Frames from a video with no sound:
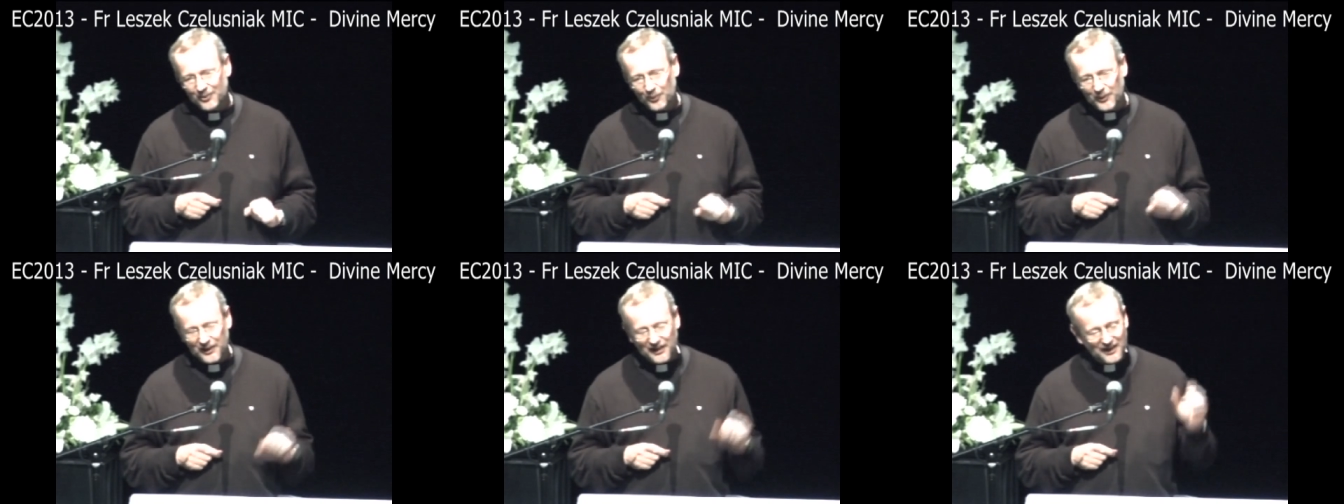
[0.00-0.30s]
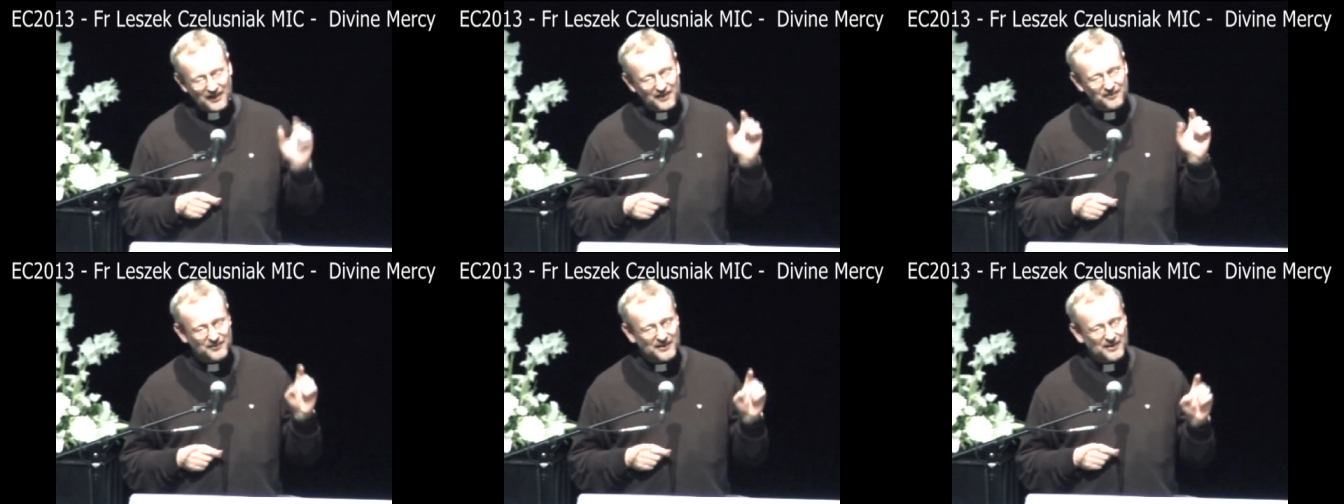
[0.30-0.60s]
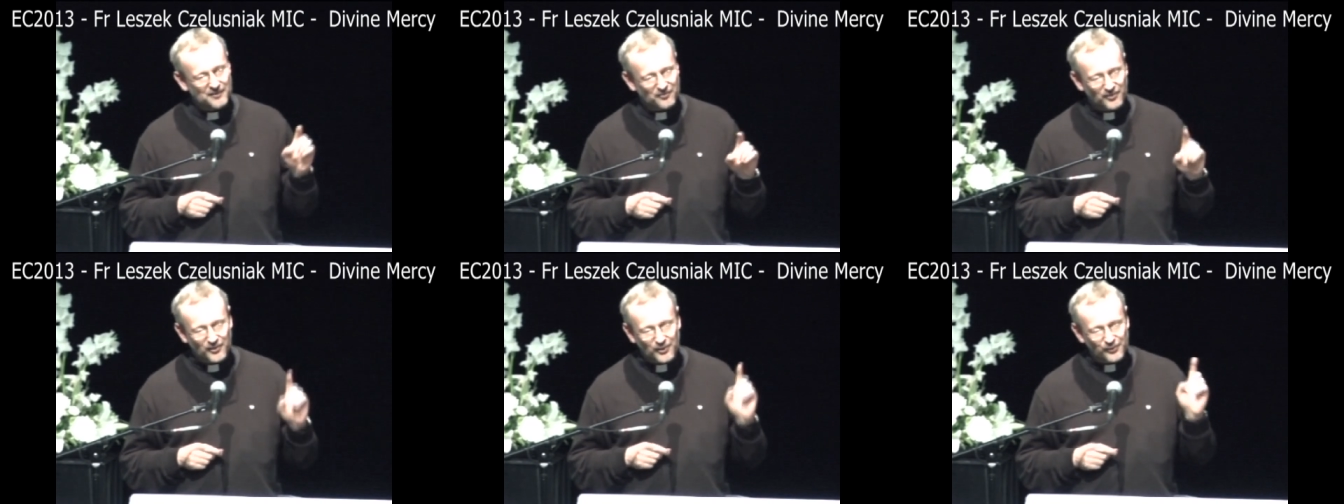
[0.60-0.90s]
we give
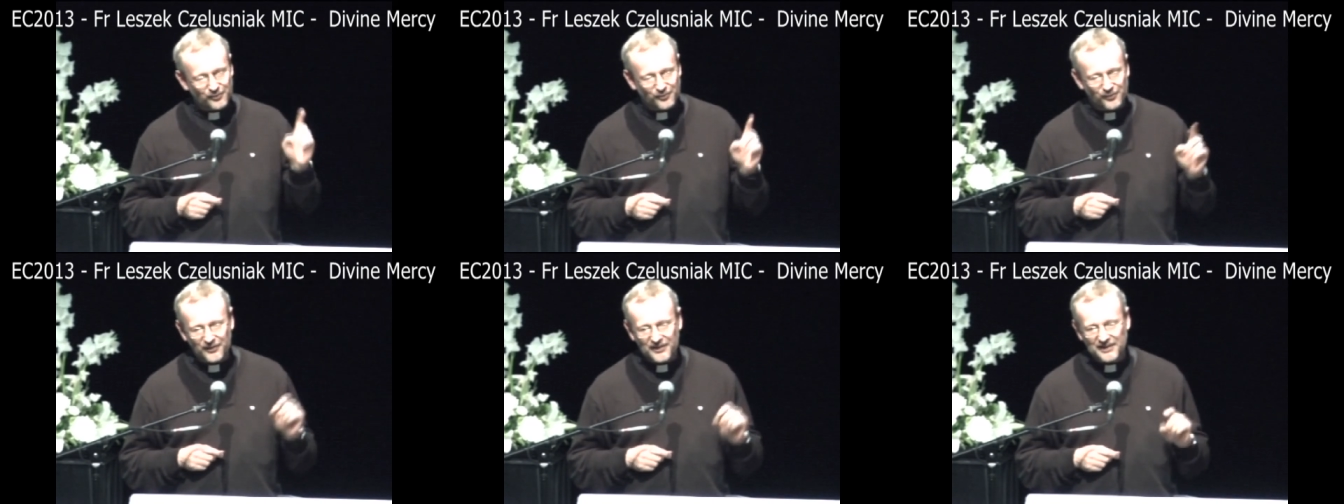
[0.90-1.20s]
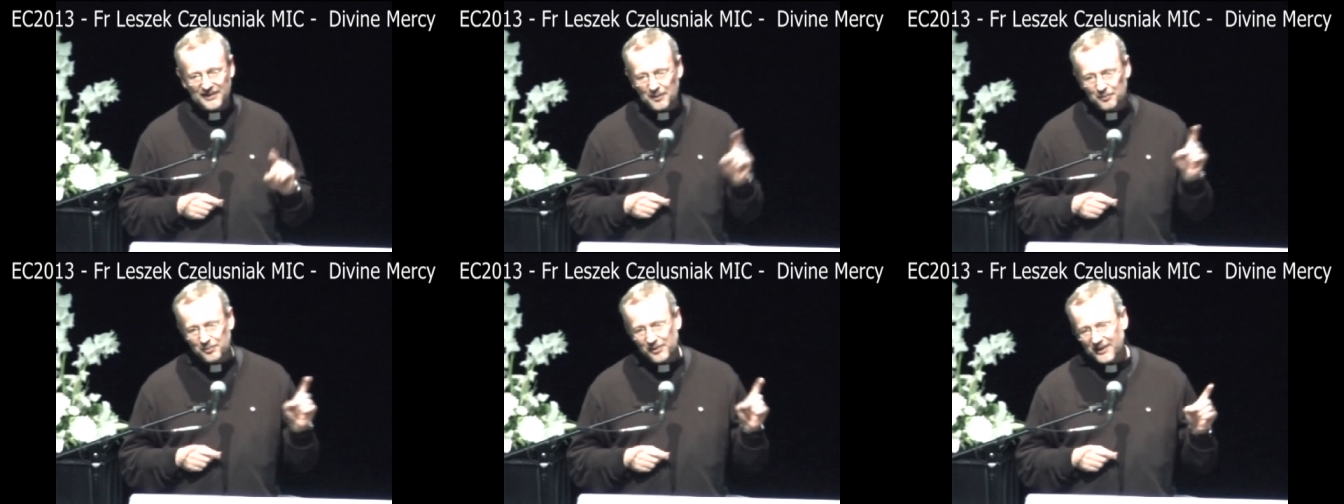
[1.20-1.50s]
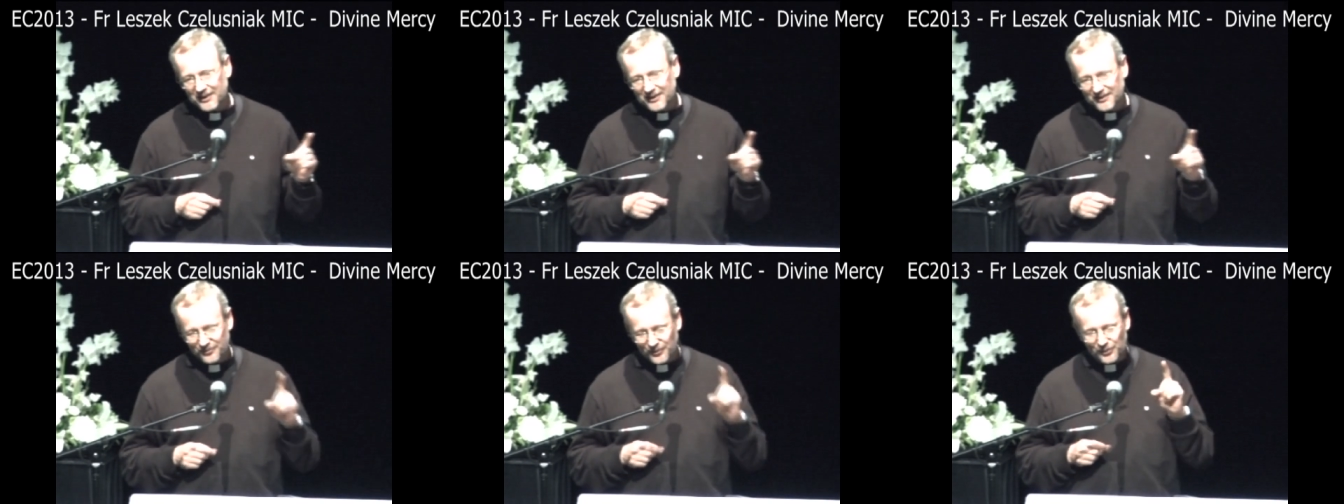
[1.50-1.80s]
the, for free the
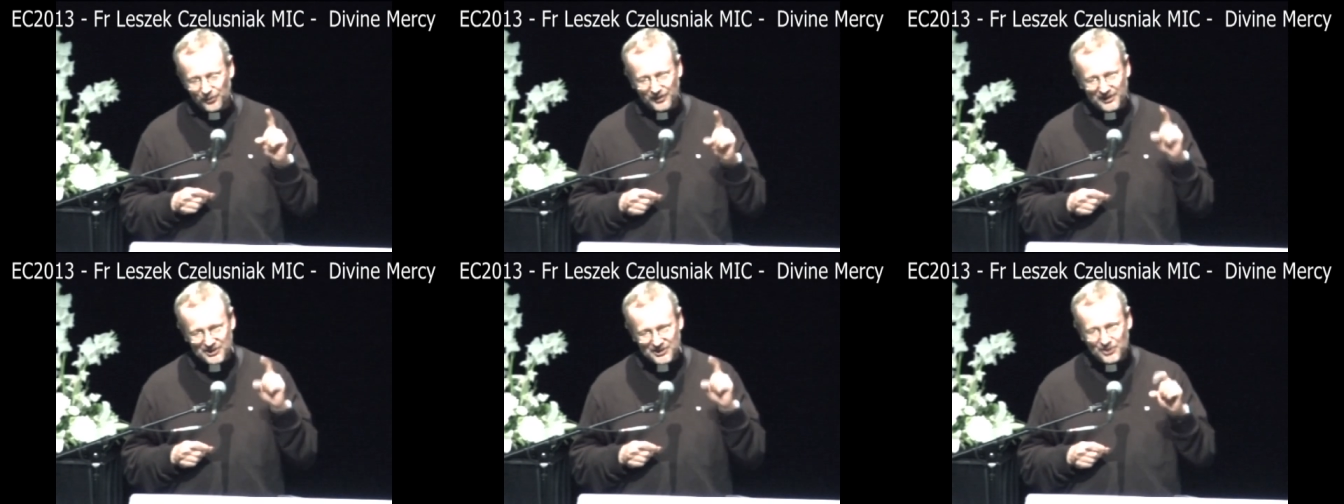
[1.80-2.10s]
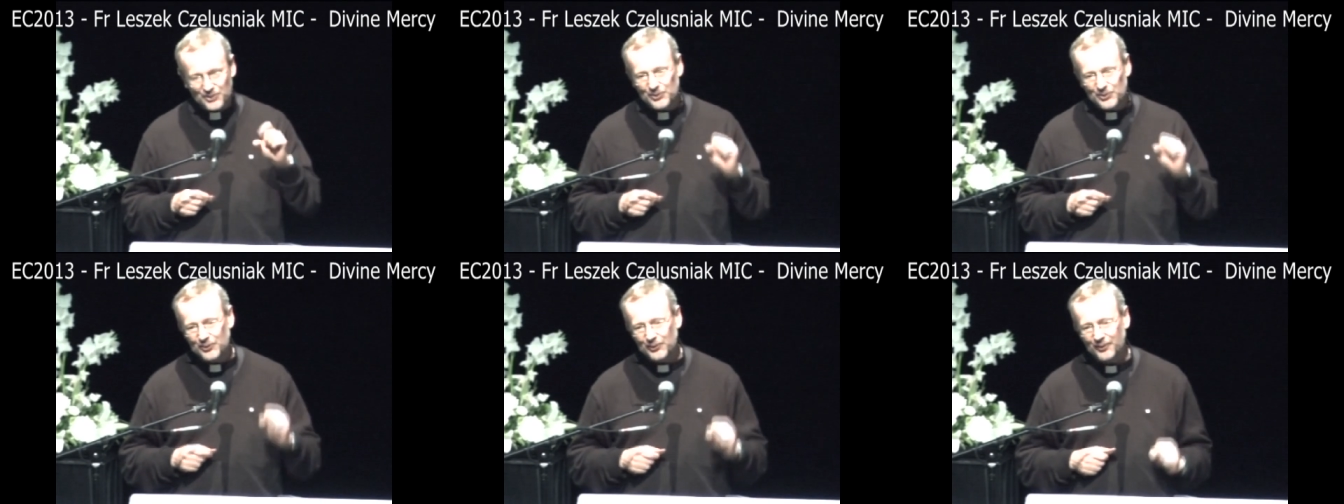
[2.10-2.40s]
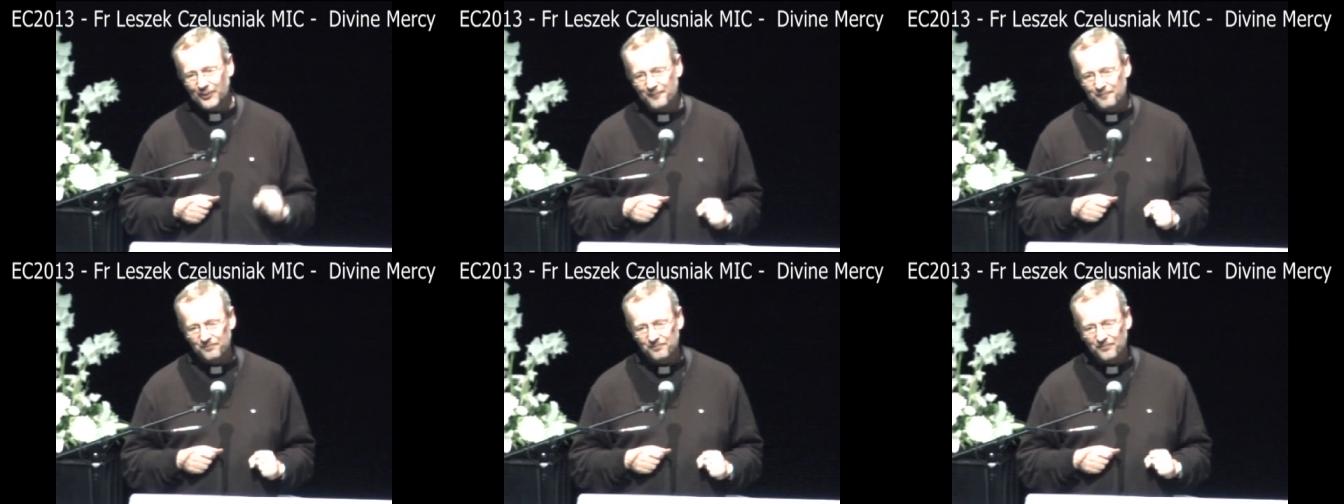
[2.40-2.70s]
bread for the school.